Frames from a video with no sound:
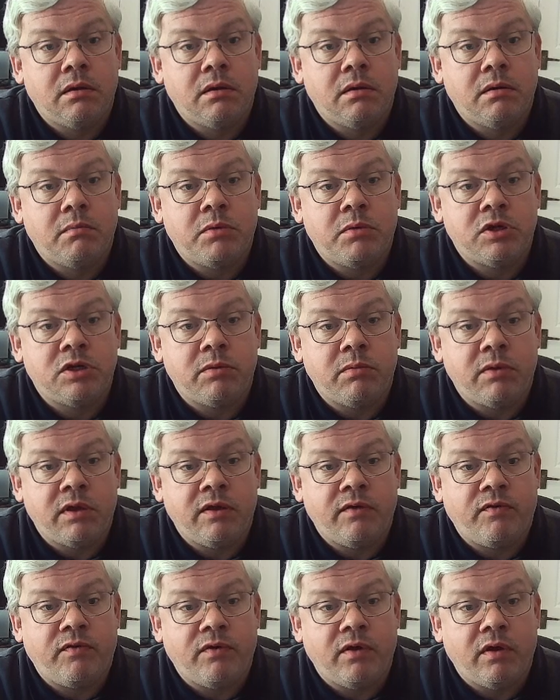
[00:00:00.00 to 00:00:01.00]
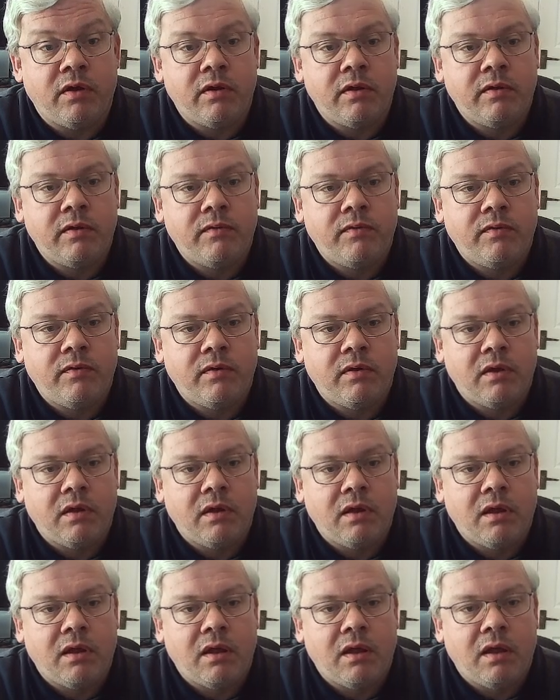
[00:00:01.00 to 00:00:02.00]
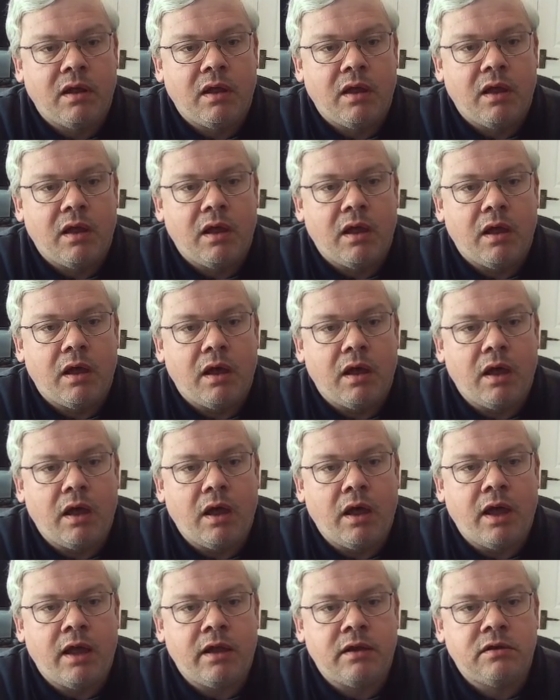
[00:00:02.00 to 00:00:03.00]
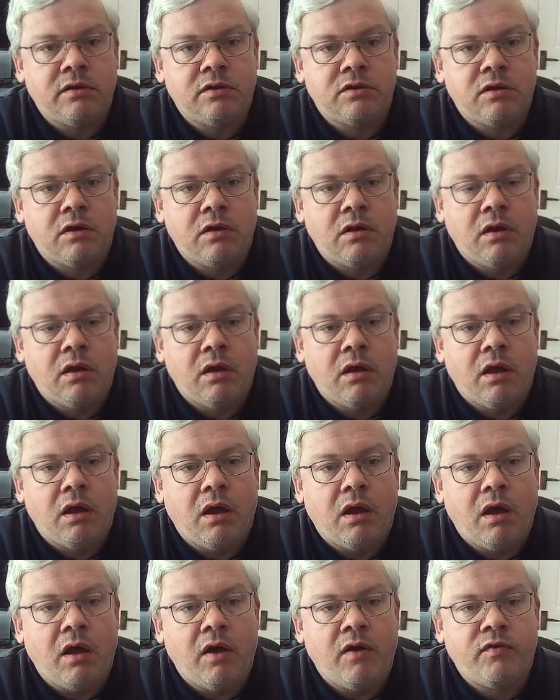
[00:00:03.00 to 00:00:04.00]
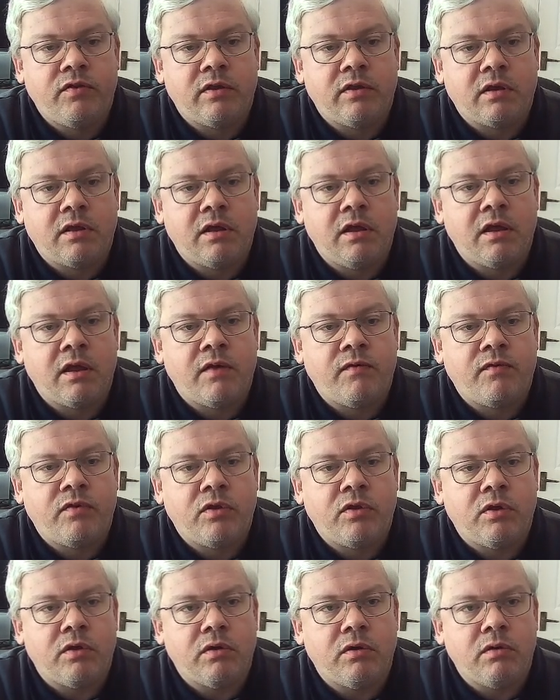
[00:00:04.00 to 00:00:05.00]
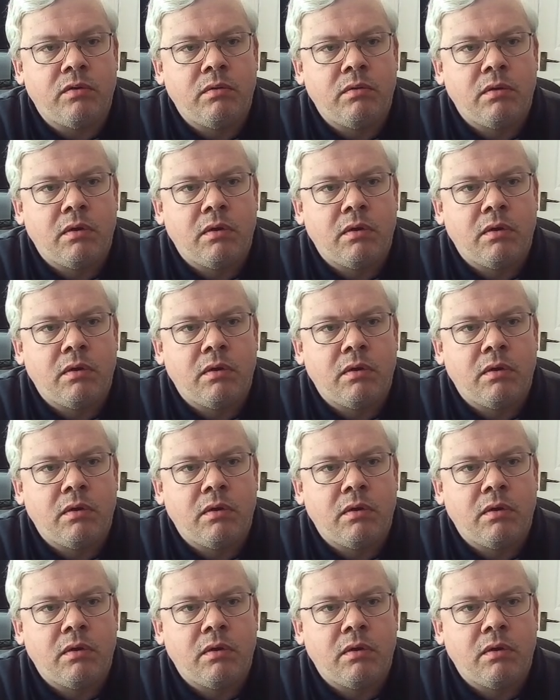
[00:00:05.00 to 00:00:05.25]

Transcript: bishop e5, and after king f2,